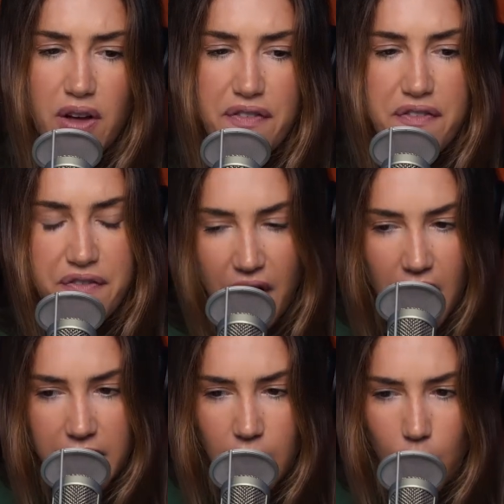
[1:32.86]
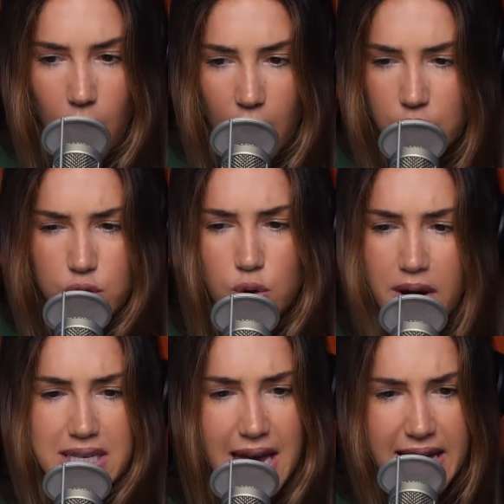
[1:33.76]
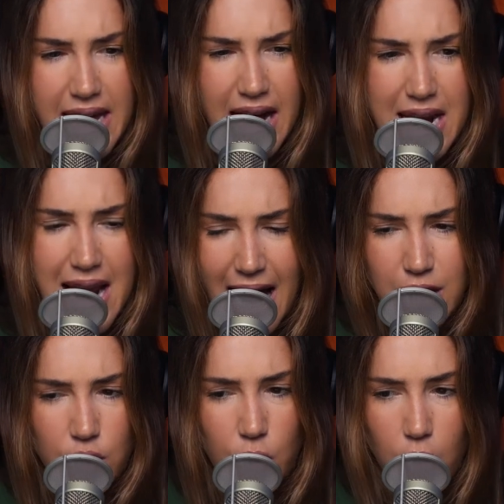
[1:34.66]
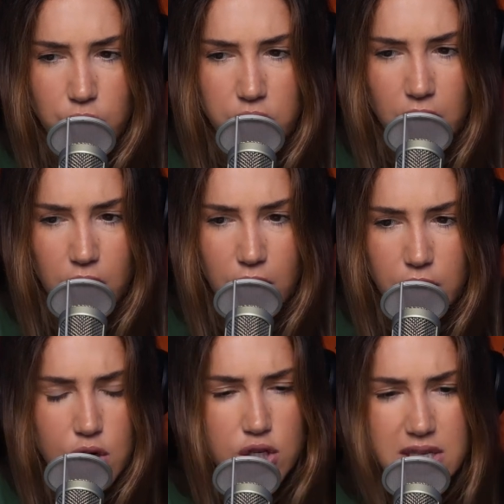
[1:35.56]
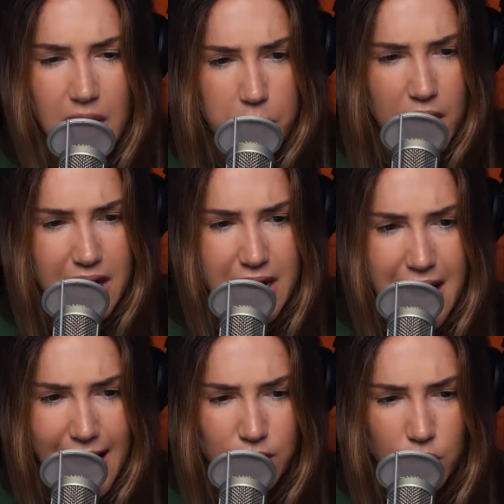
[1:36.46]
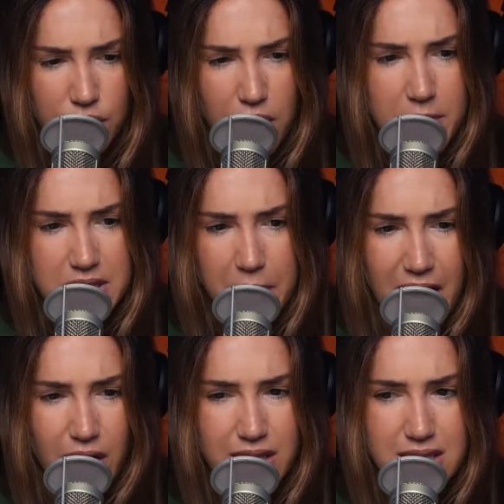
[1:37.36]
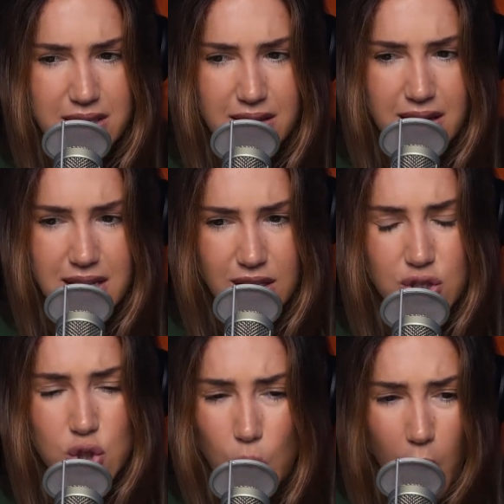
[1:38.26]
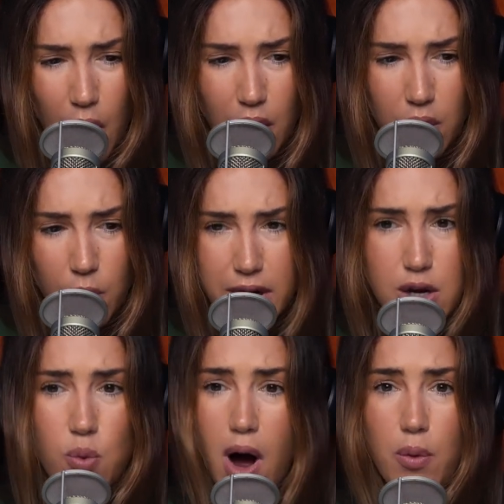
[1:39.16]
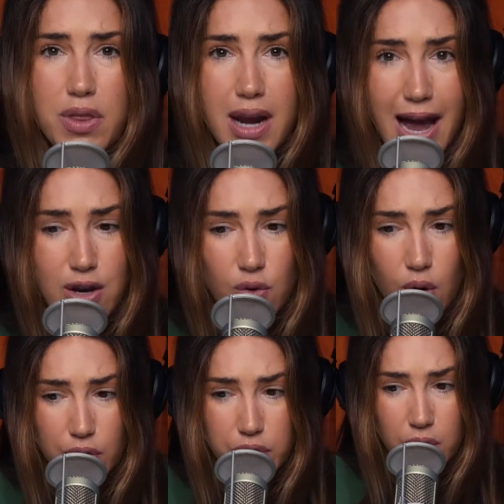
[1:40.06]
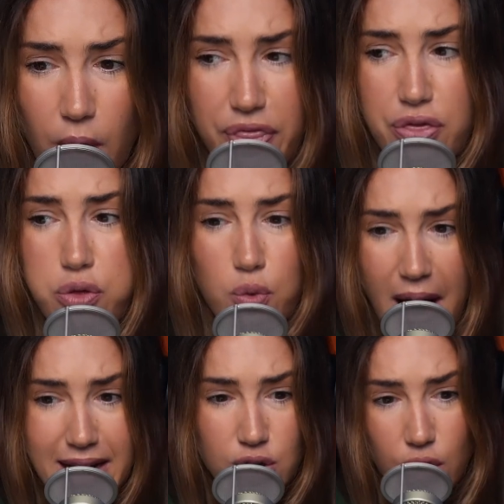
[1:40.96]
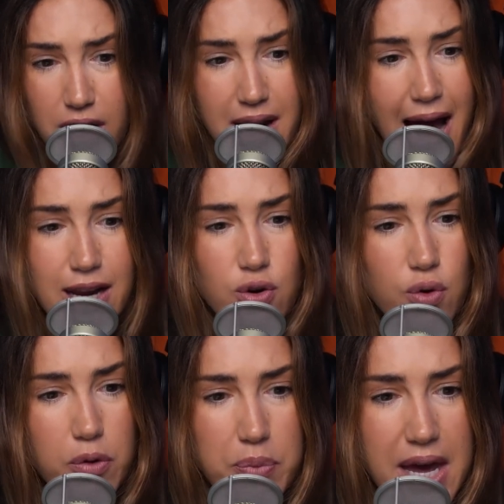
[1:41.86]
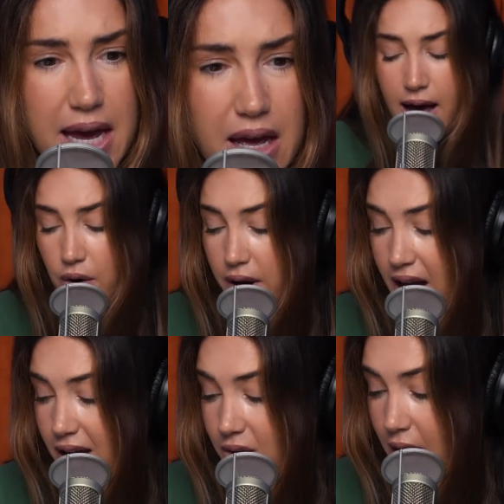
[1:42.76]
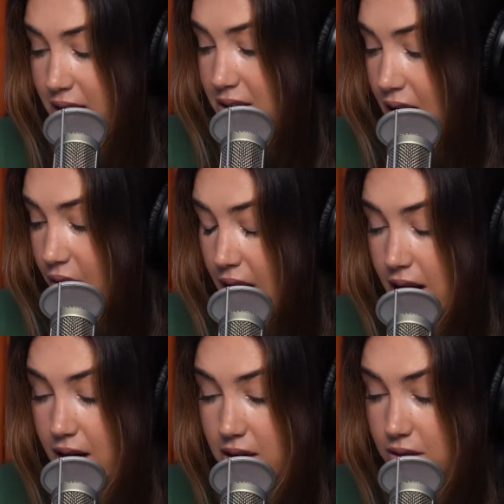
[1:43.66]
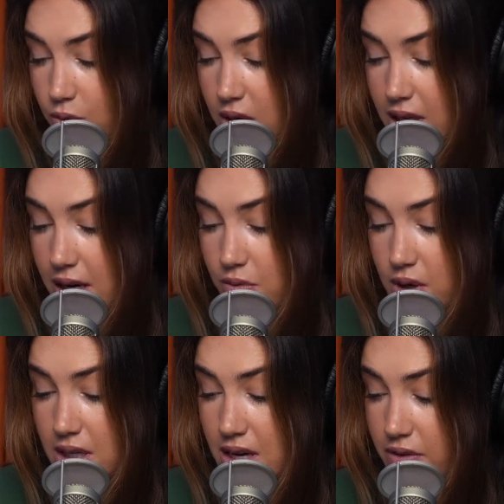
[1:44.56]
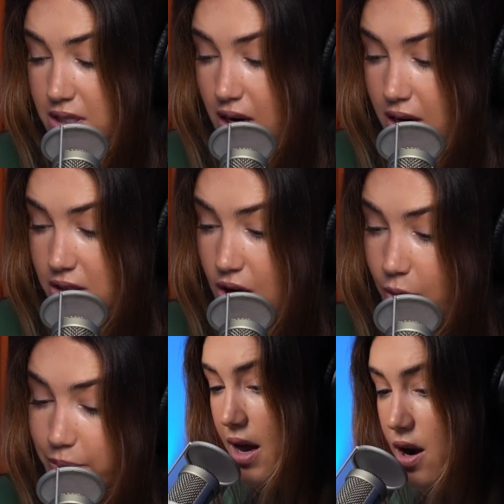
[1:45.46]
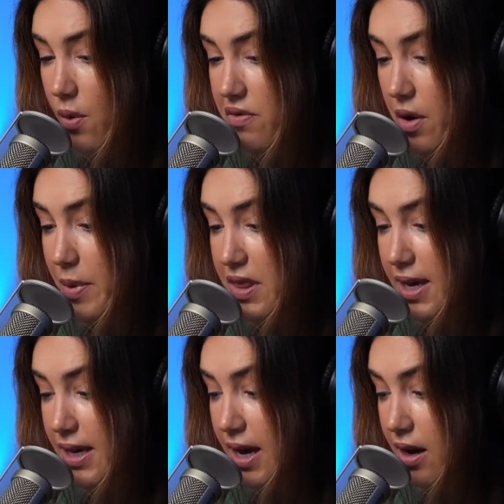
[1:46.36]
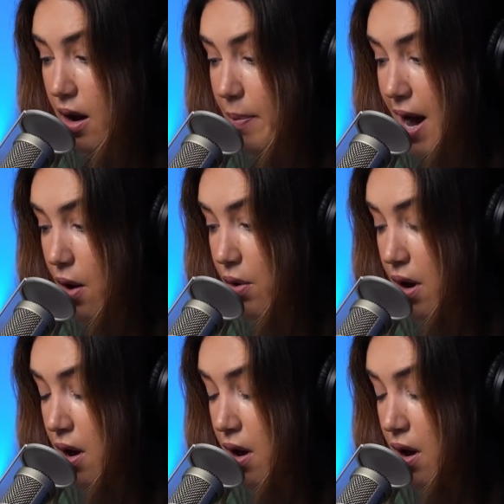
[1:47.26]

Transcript: the fuck are you doing taking a 9-year-old? Separating a 9-year-old from his parents. He's in school. What do you want with a 9-year-old? What threat could a 9-year-old be? I don't get it, you guys. I don't get it. It's really, really devastating. So I know we've all been thinking about